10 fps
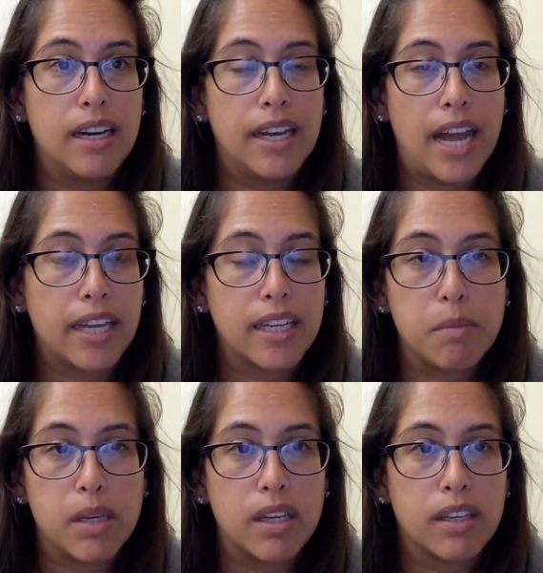an
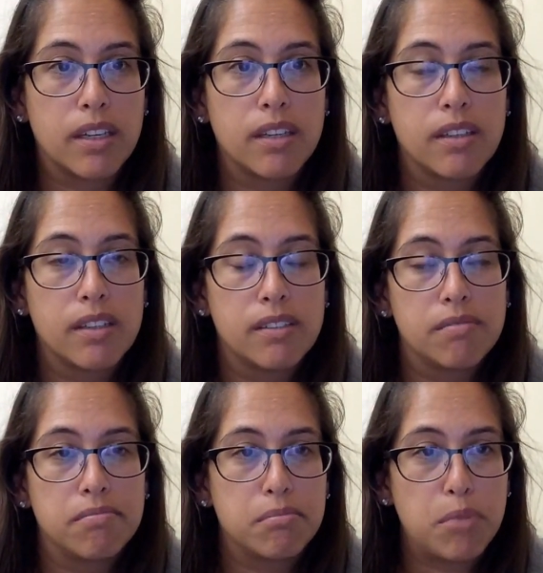academic
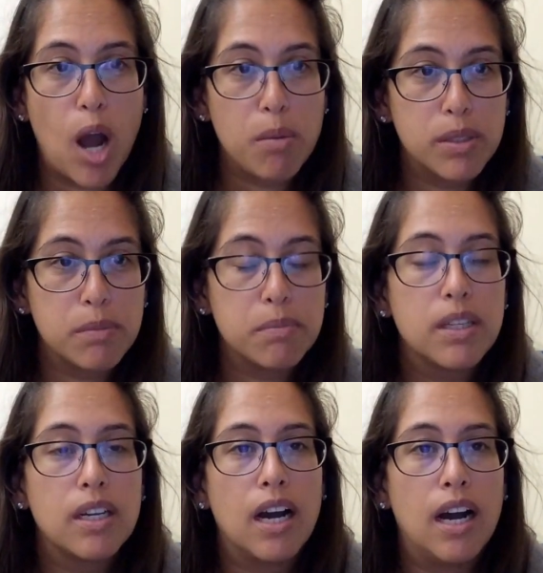problem.
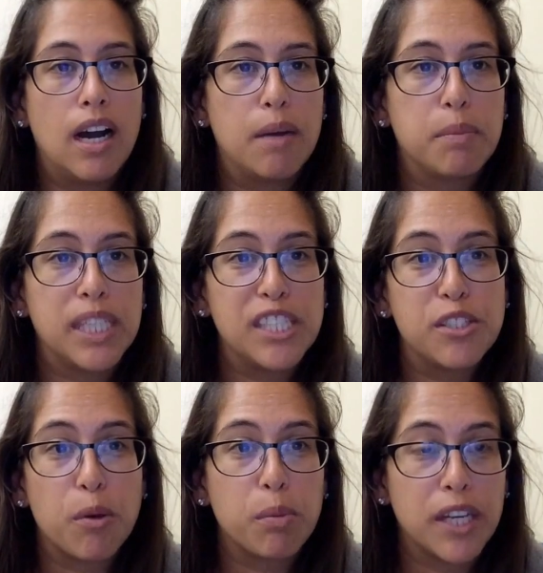Please
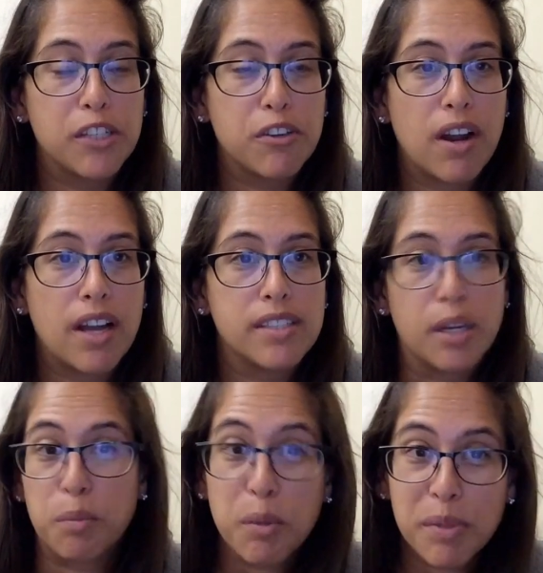don't plagiarize
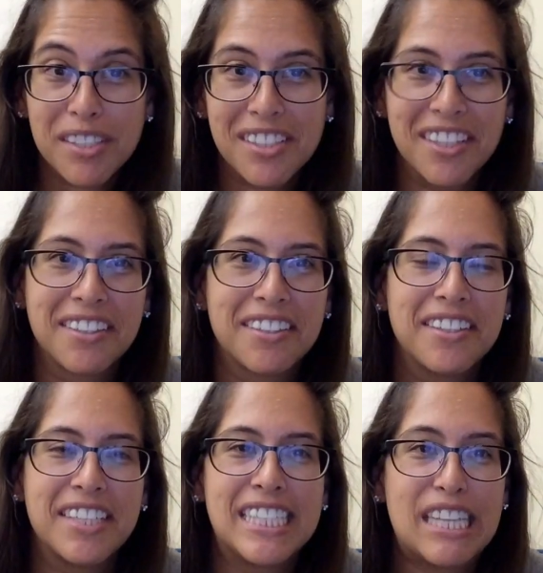on purpose.
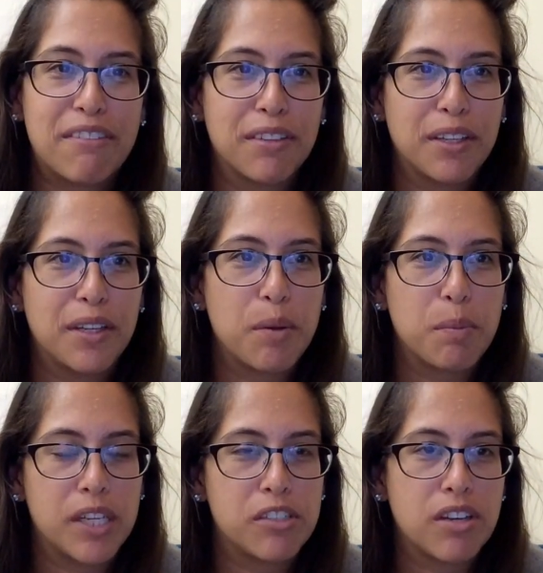Definitely don't
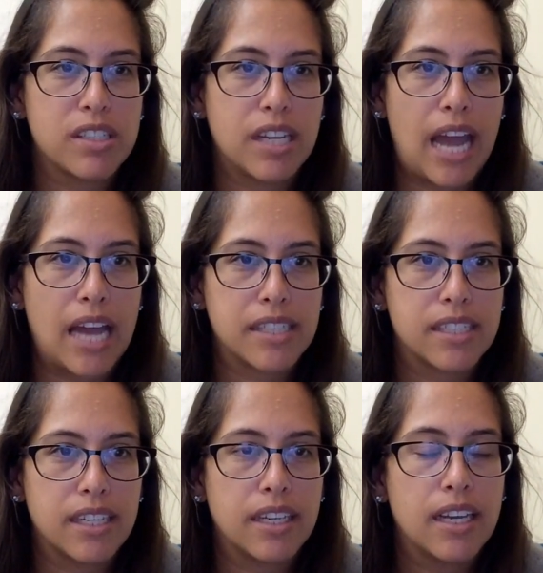plagiarize on
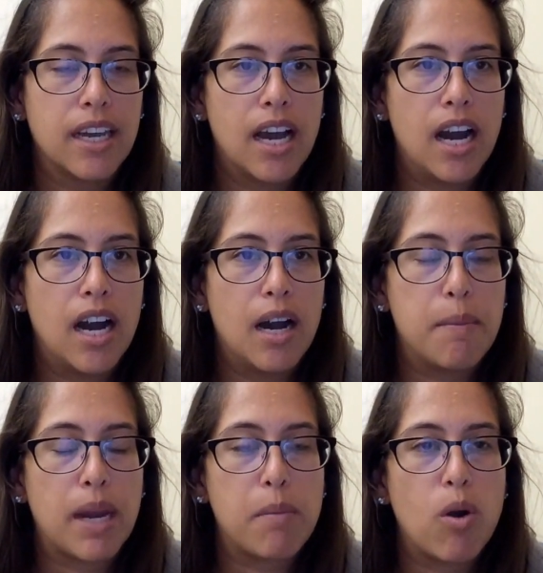accident.
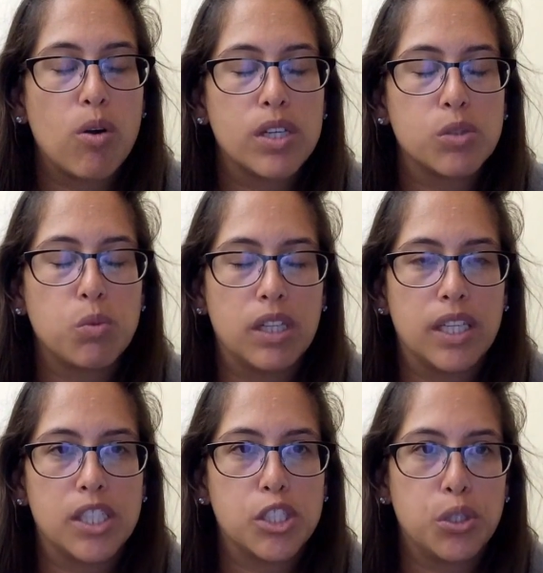And I'm always
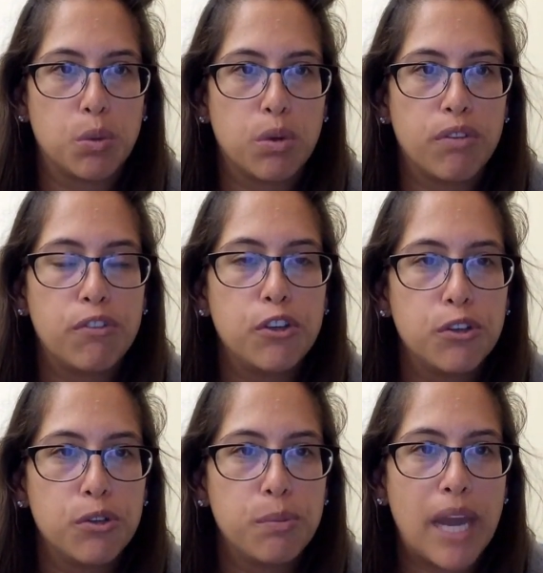willing to
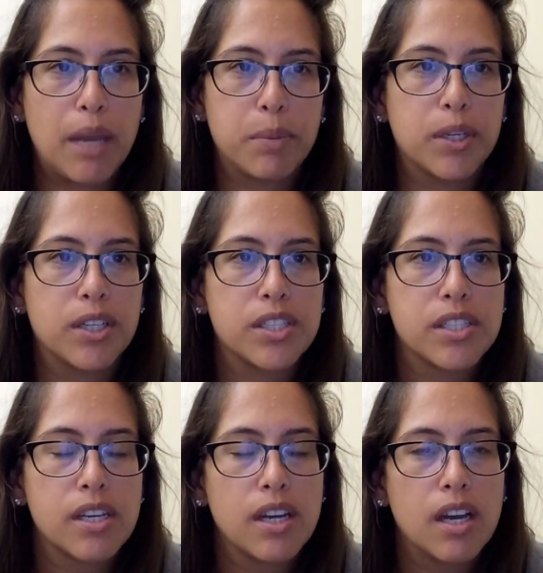review papers